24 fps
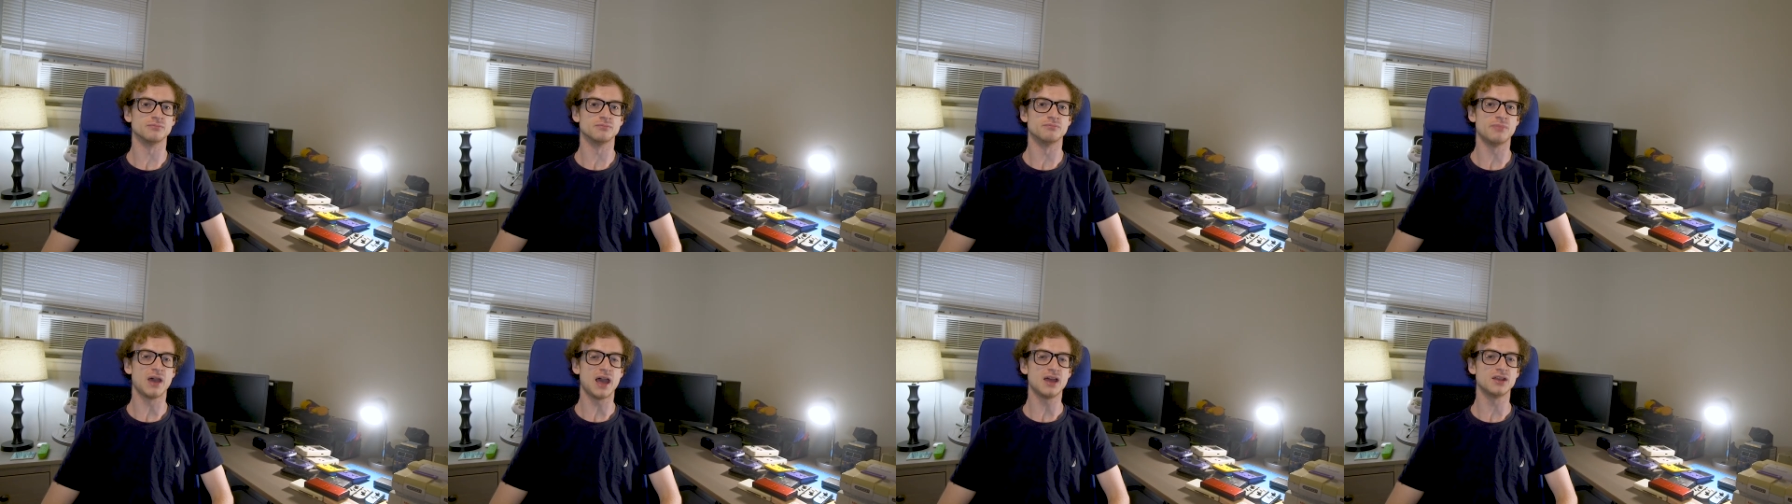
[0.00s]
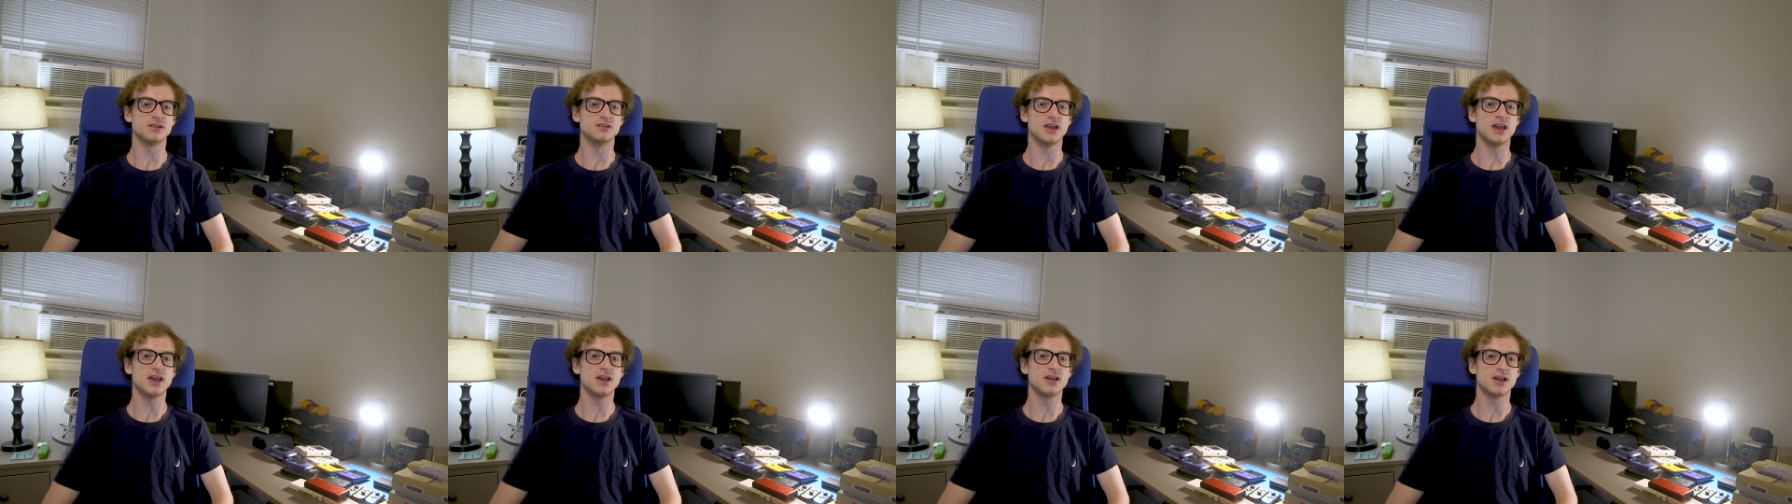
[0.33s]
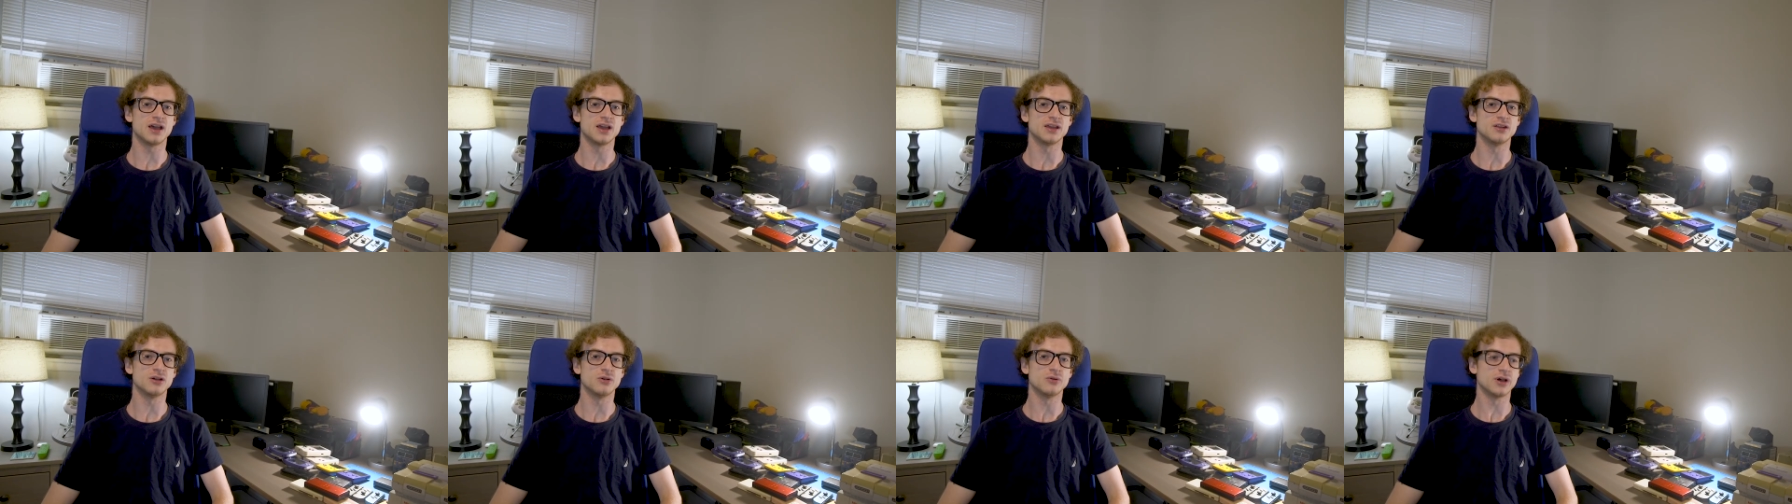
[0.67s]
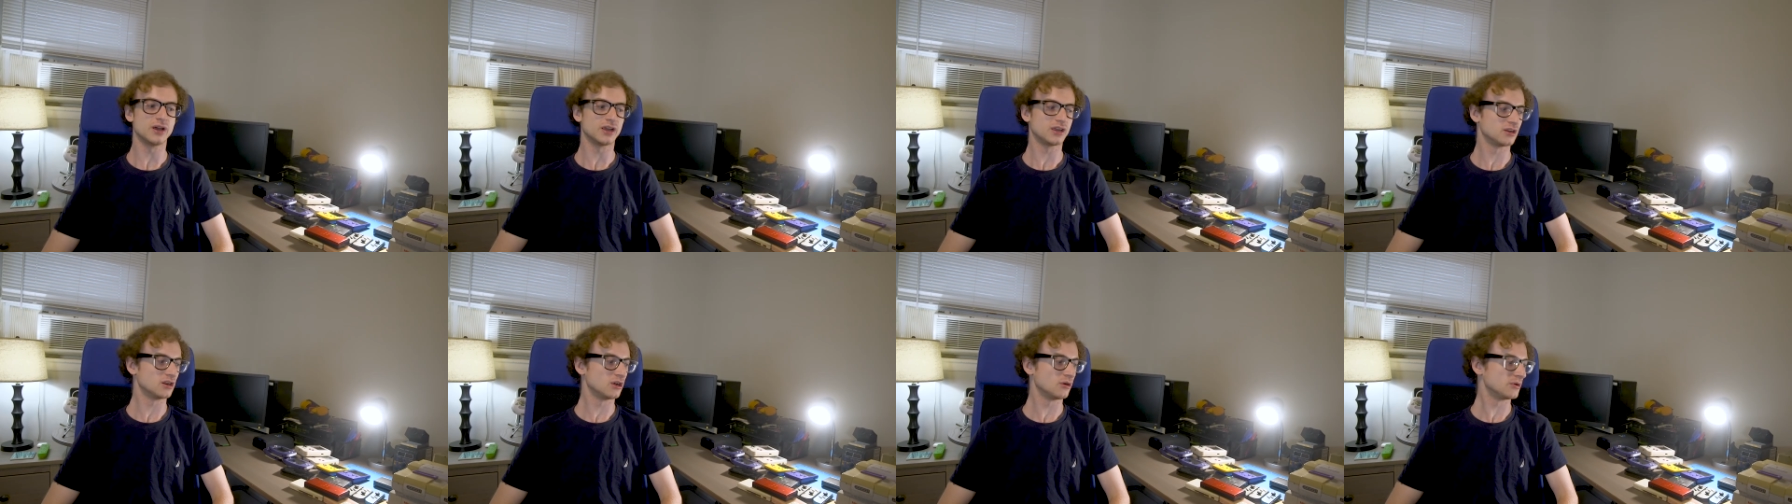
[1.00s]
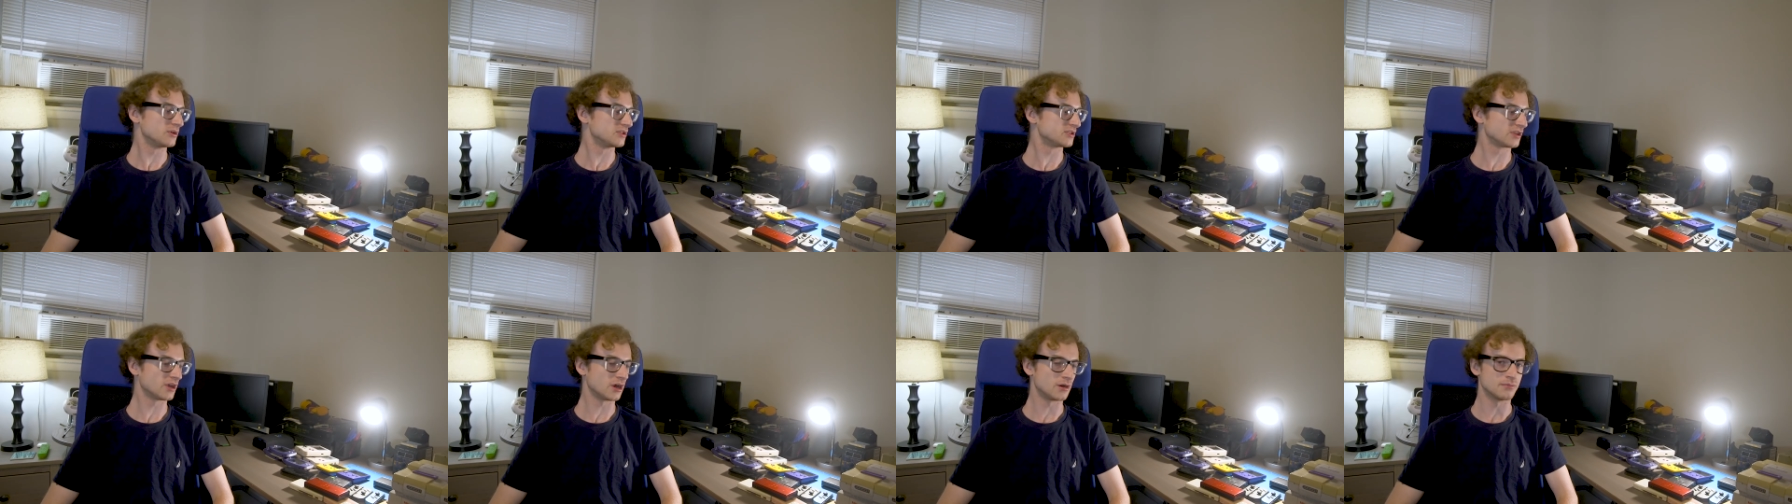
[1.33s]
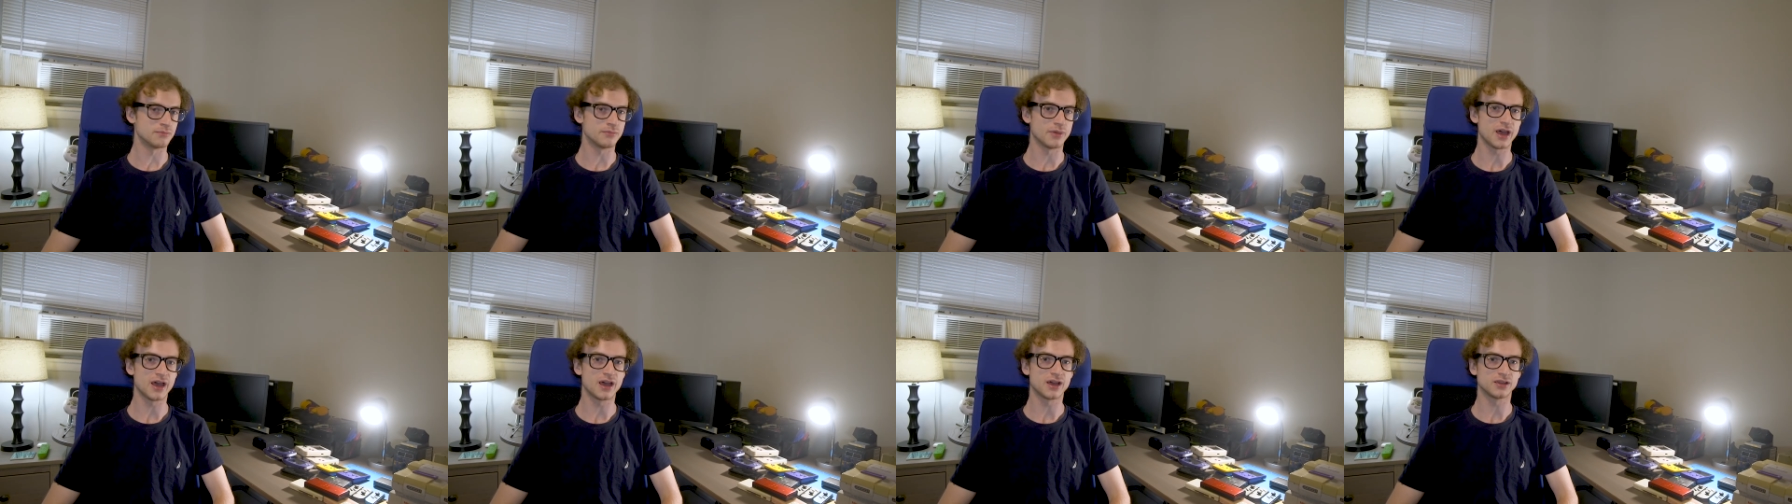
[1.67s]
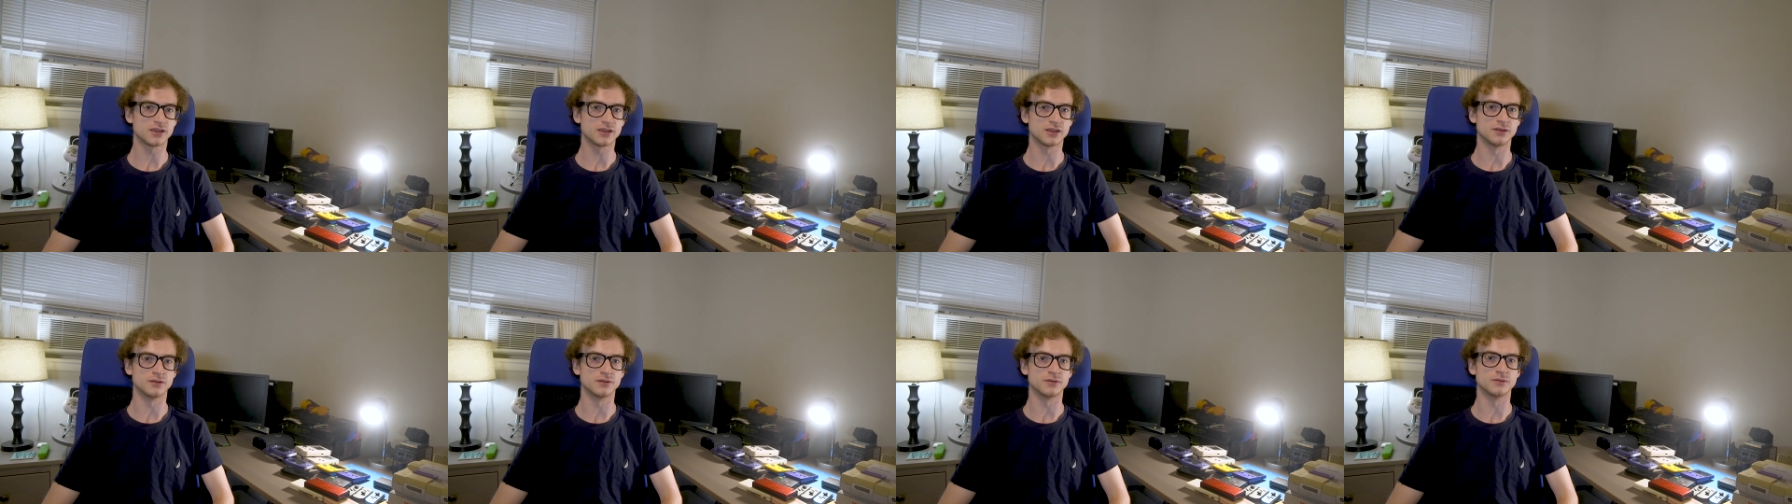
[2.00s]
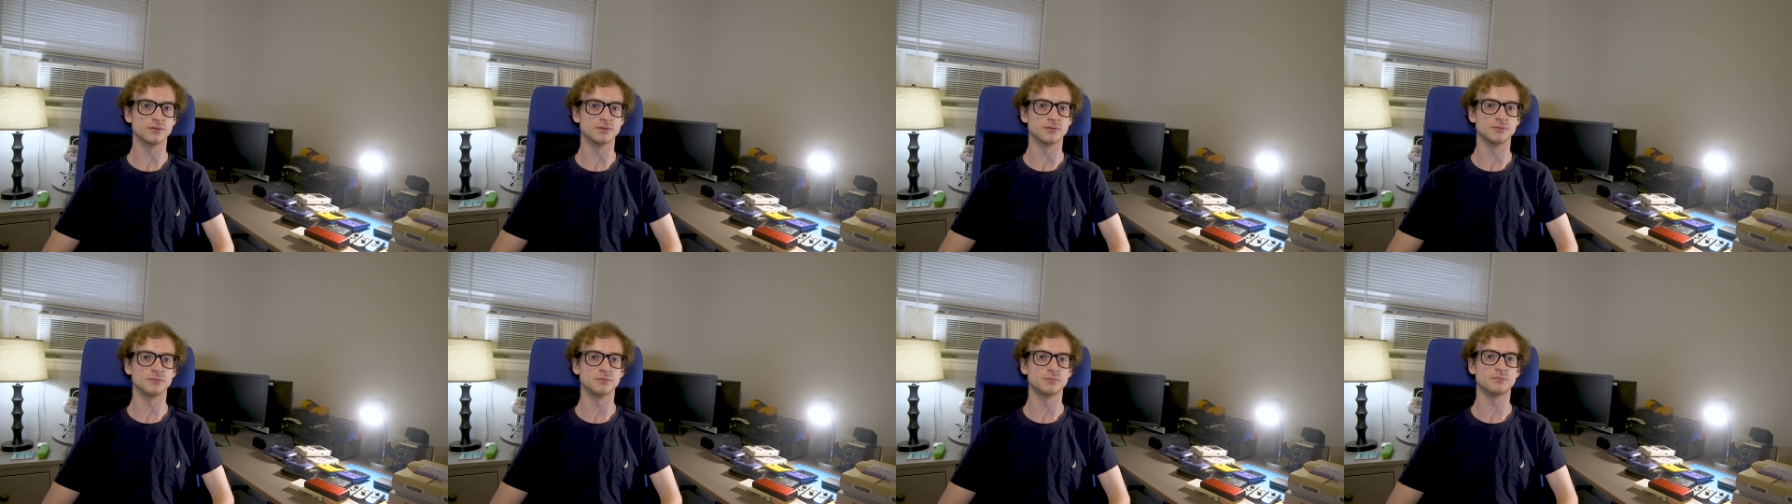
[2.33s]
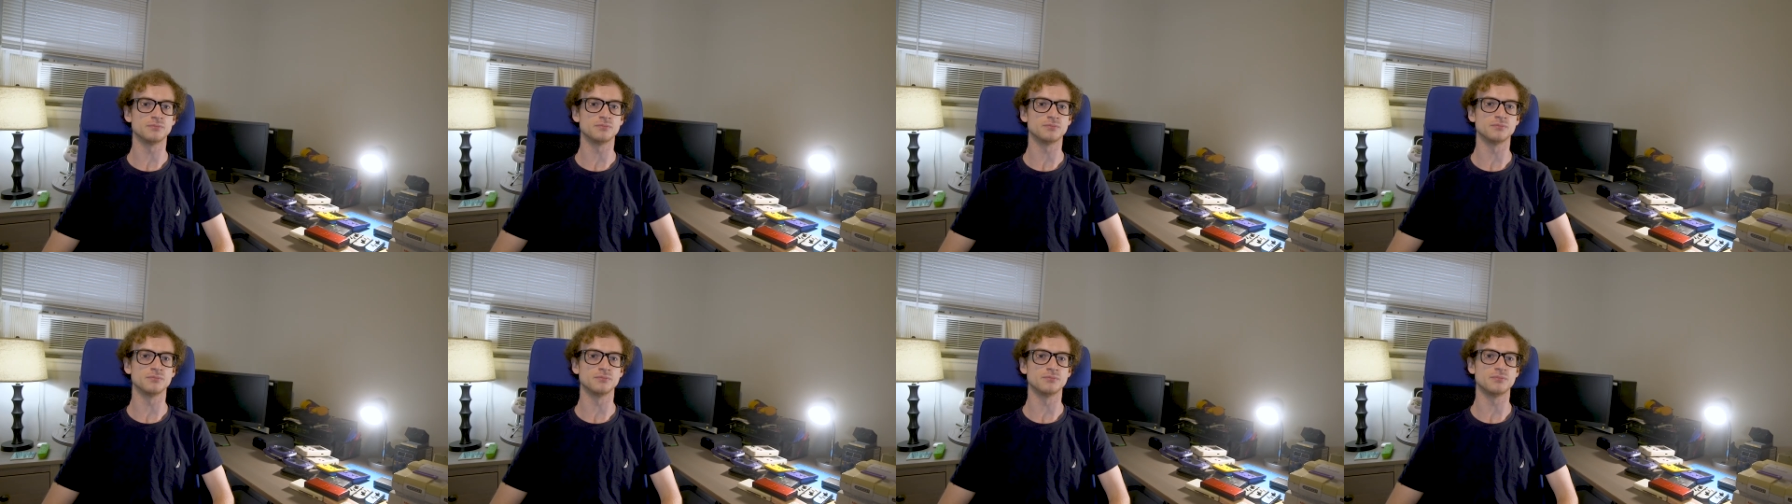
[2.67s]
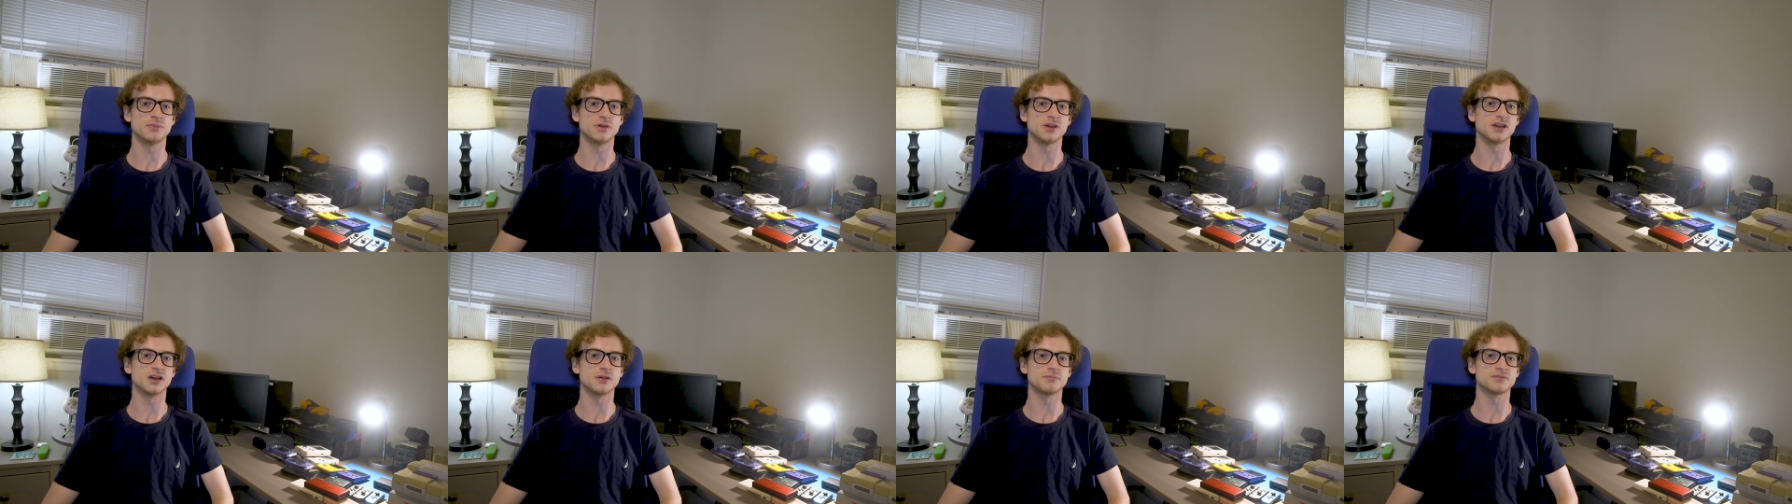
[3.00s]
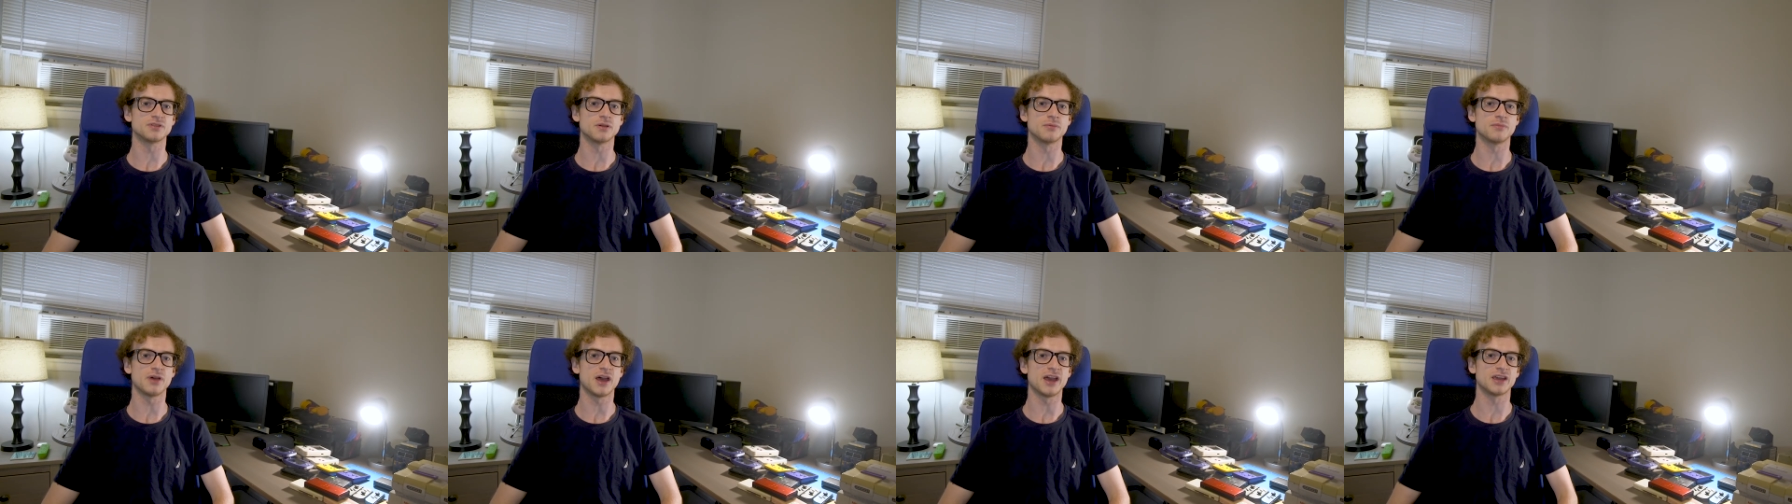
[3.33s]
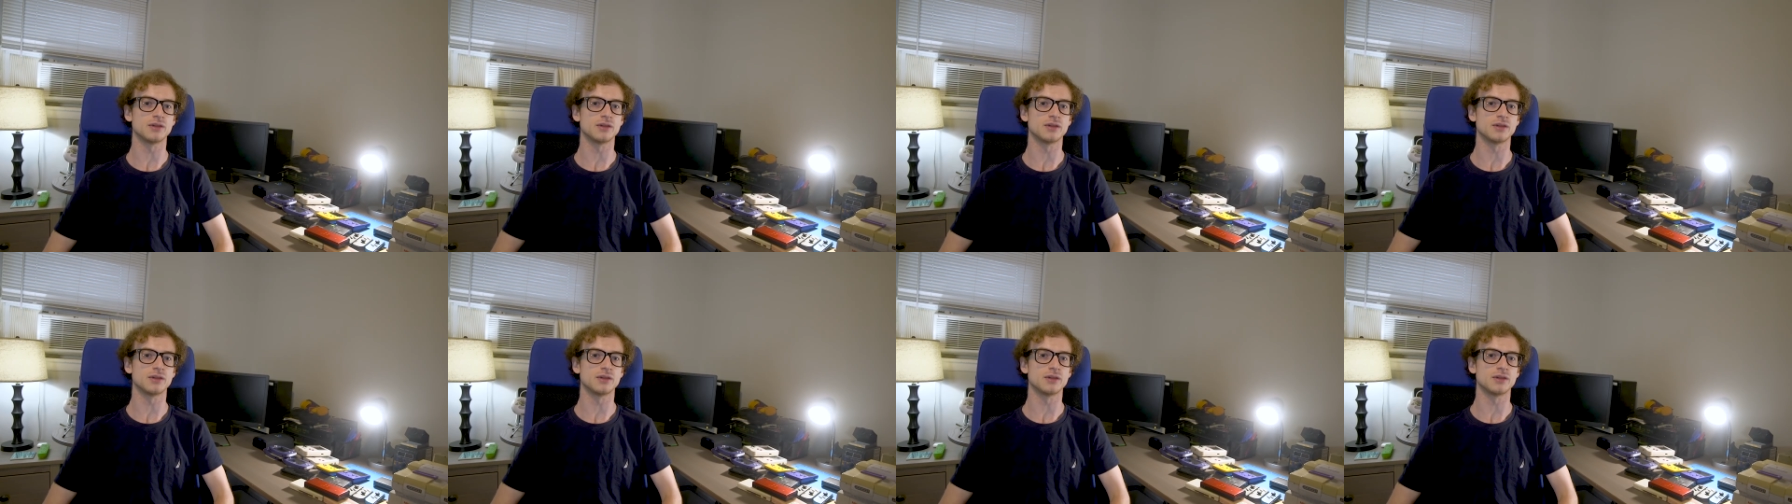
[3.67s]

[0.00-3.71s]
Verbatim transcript: bad day, I know I can always come back and pick up some.